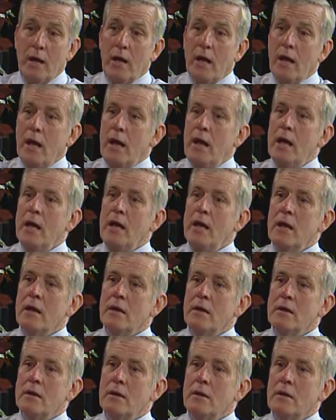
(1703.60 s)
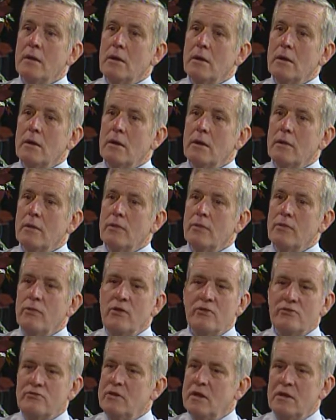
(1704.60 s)
and
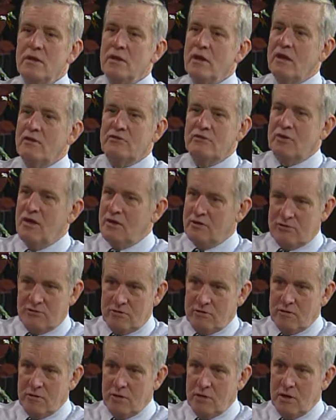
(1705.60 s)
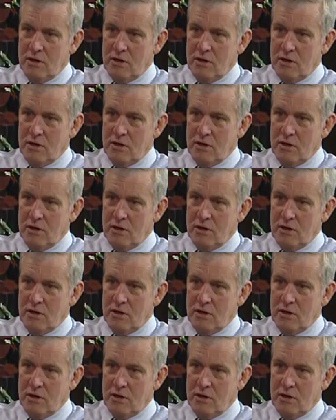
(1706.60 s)
this didn't exist